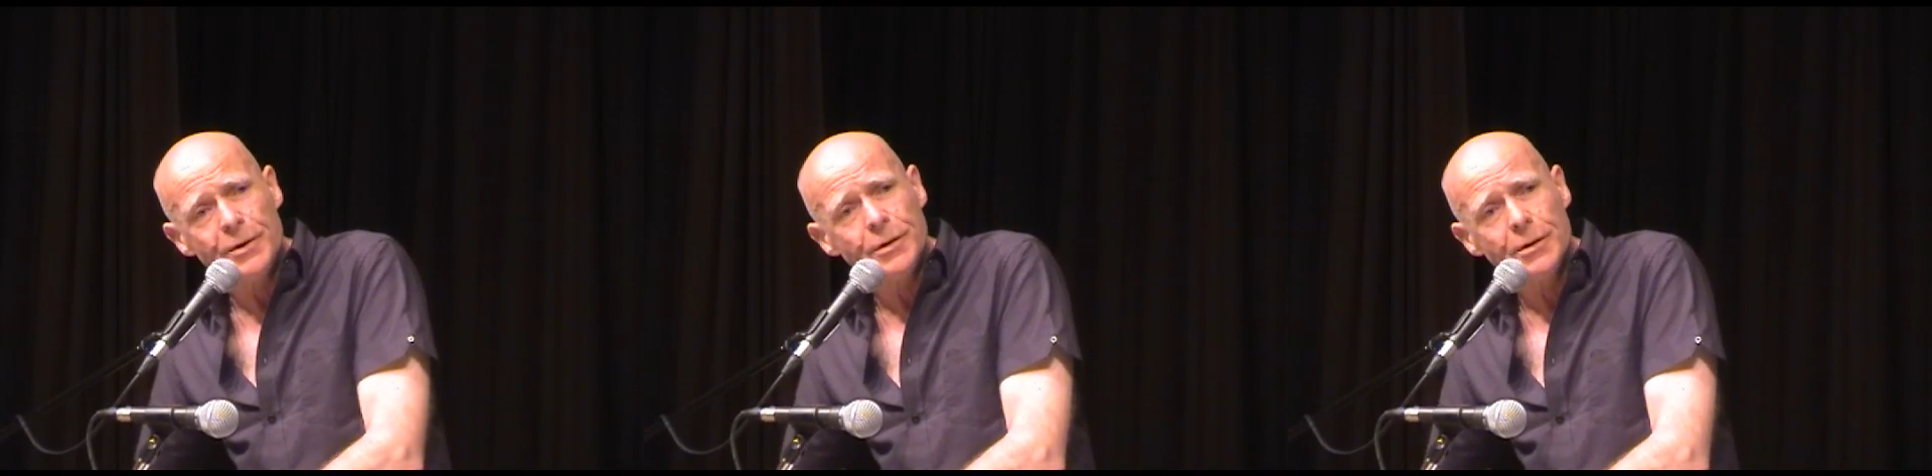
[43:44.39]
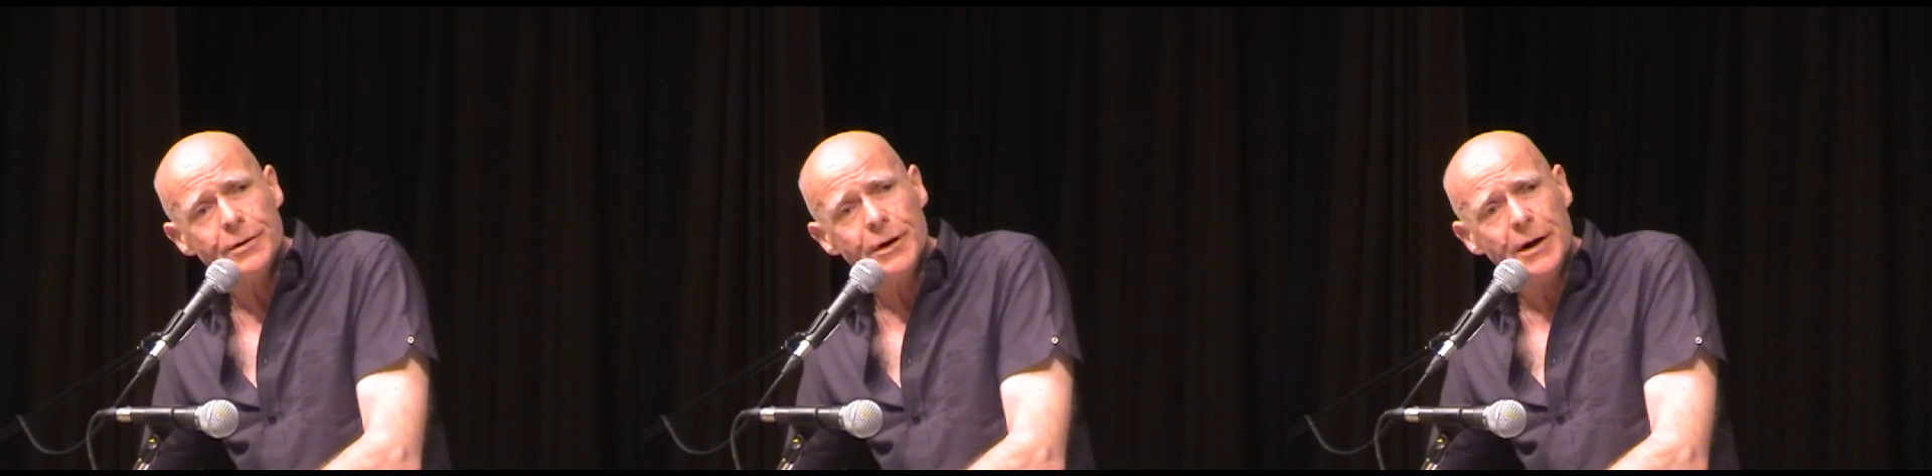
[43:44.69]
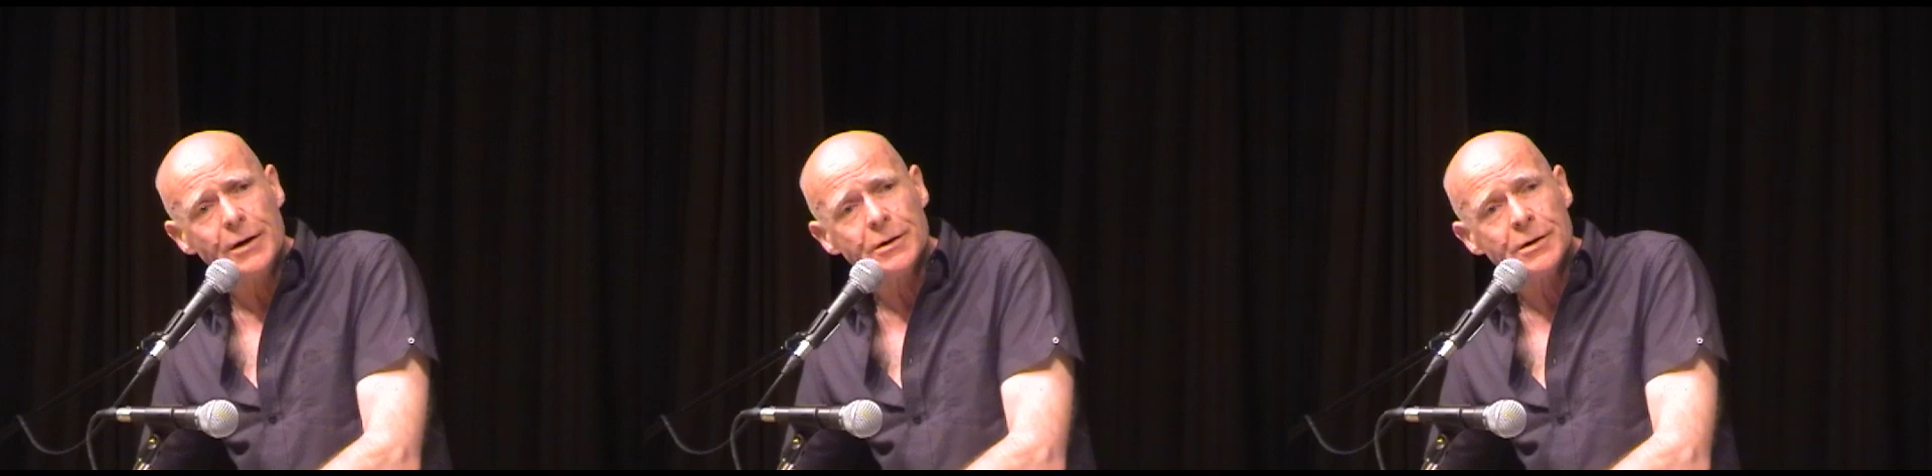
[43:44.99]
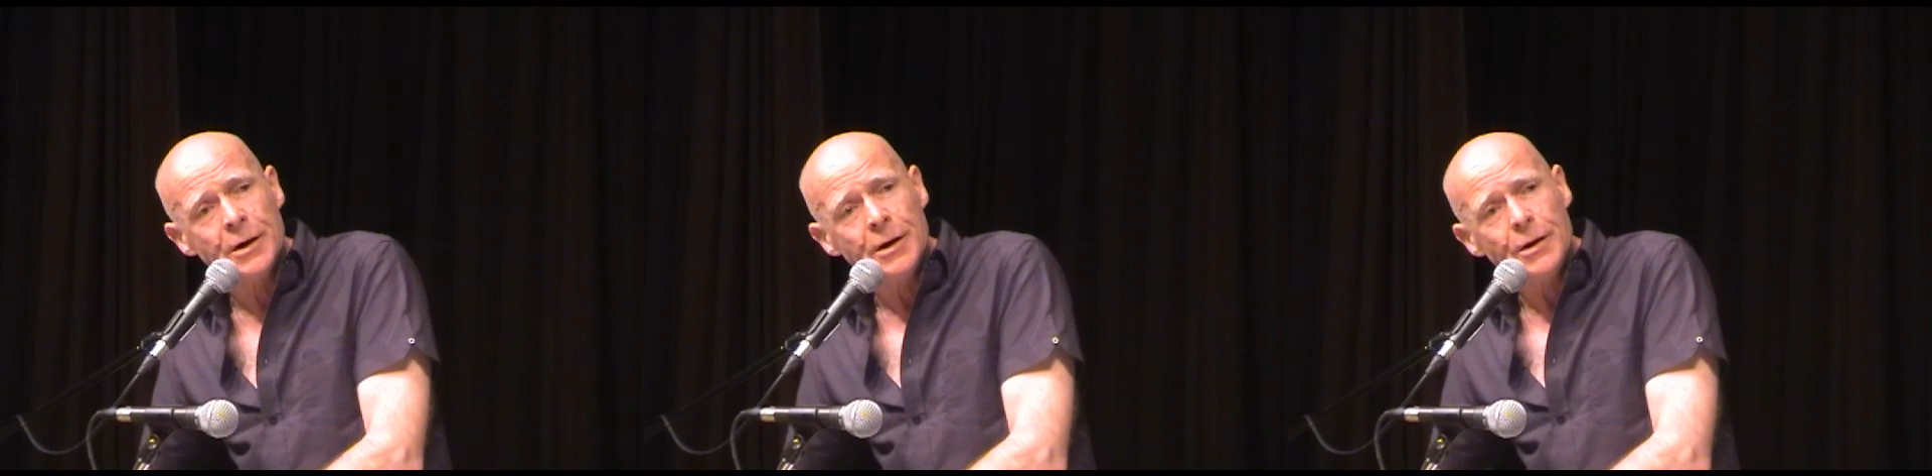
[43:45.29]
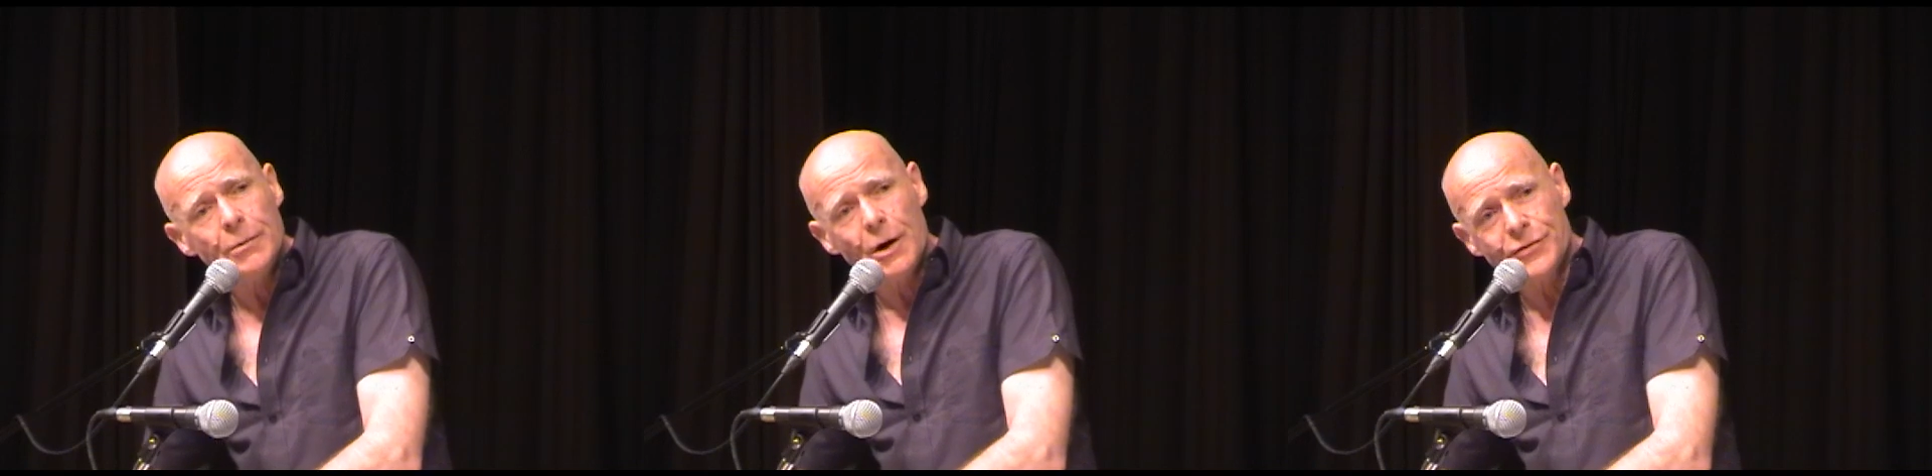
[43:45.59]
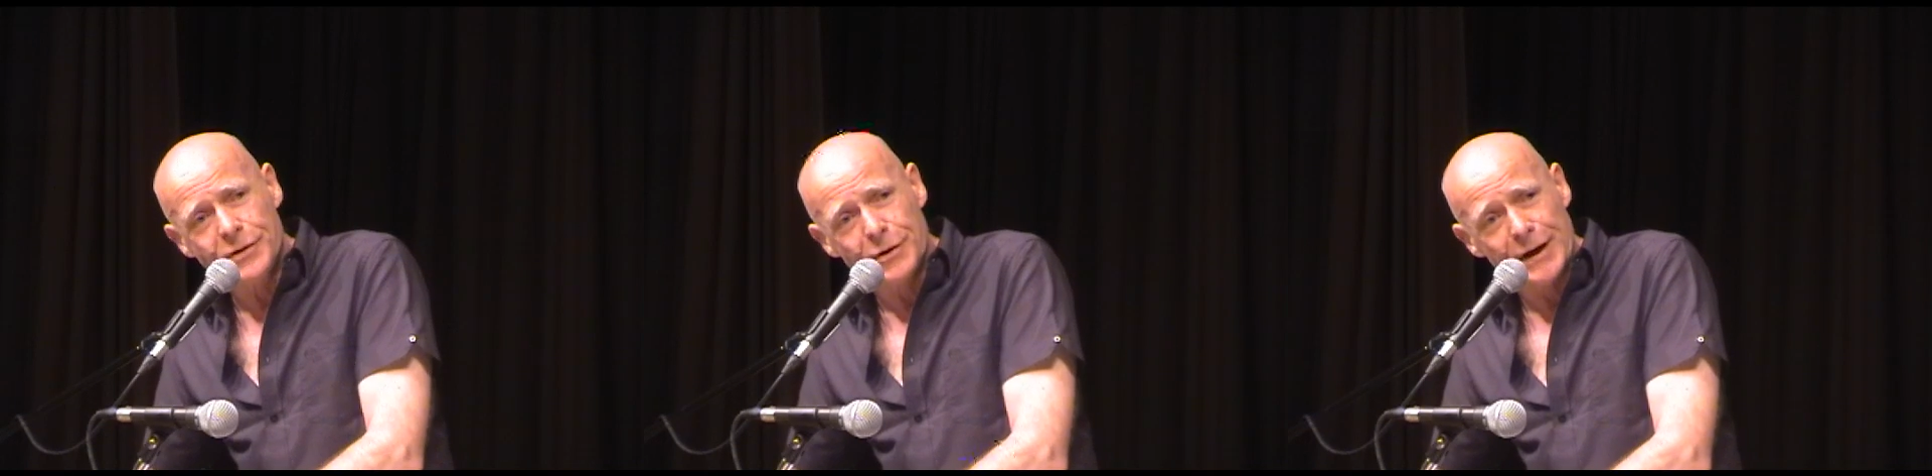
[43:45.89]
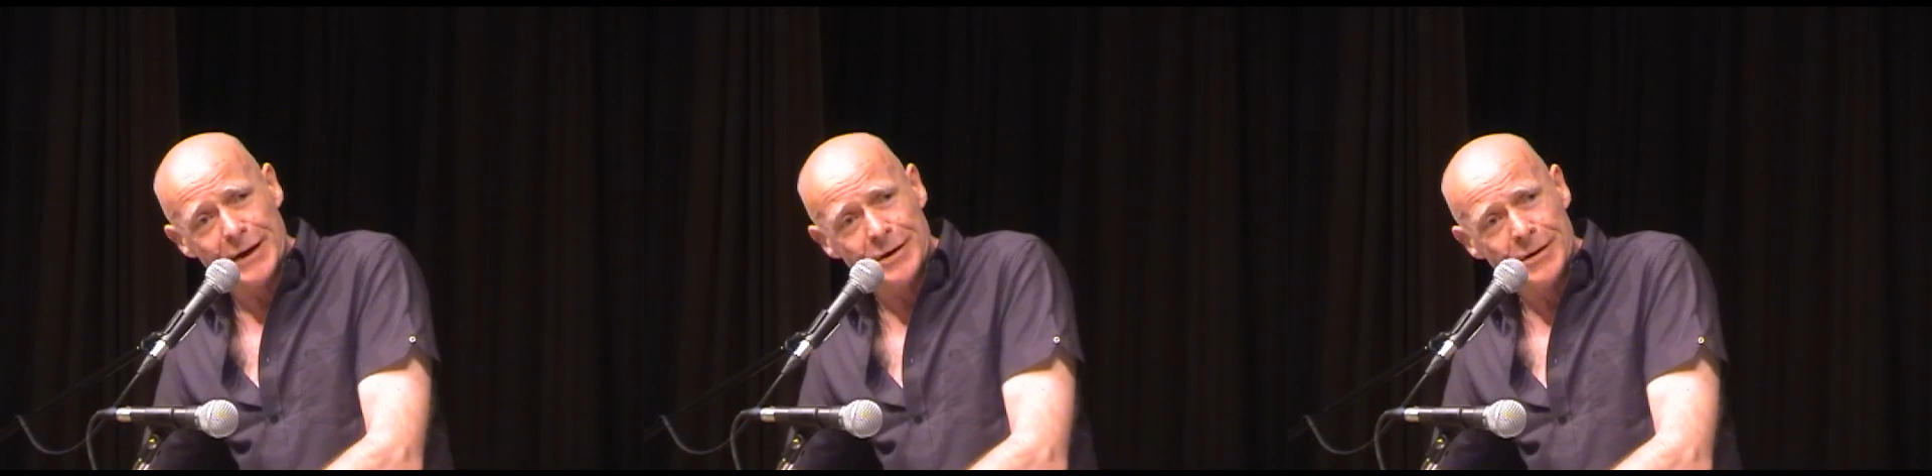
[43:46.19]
Northern Ireland. There wasn't a great